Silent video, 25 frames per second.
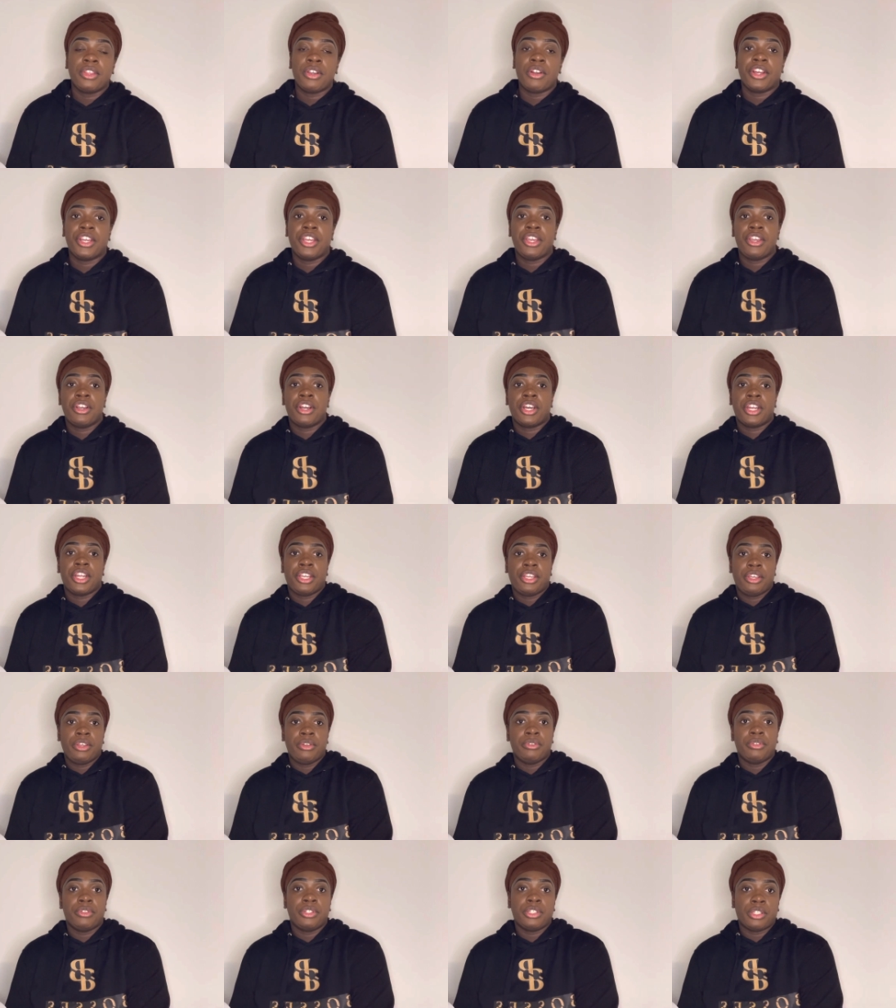Are you going to
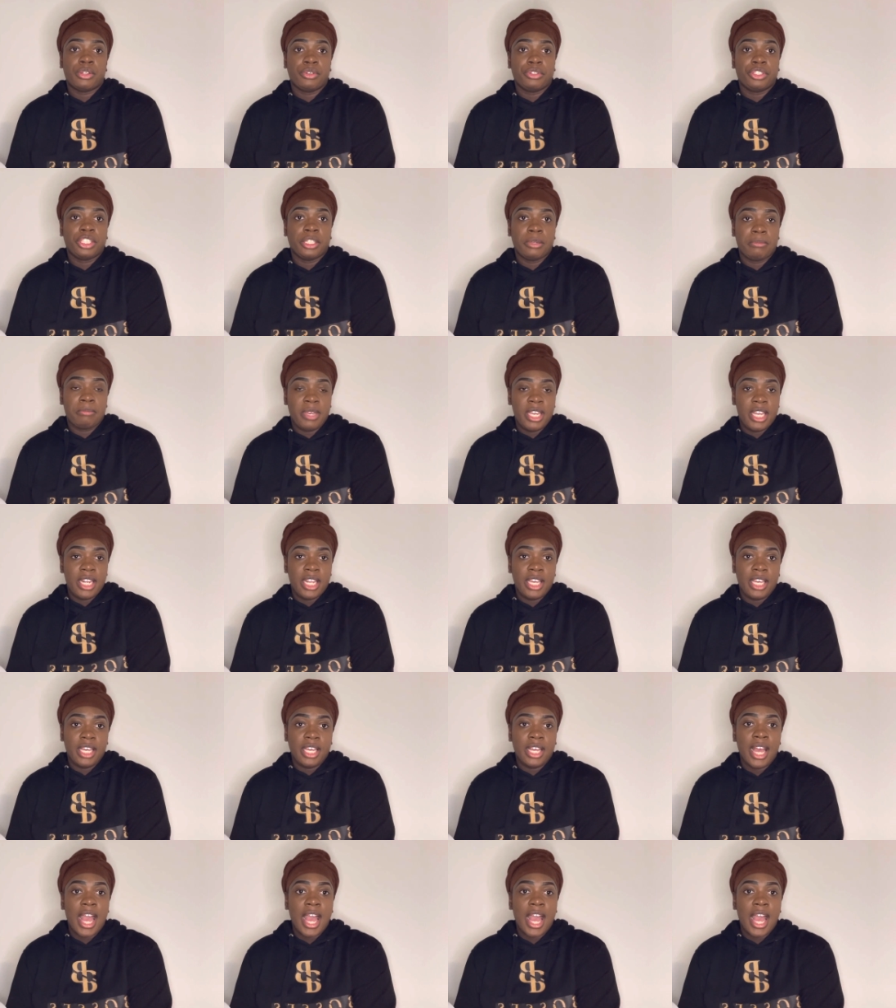use social media?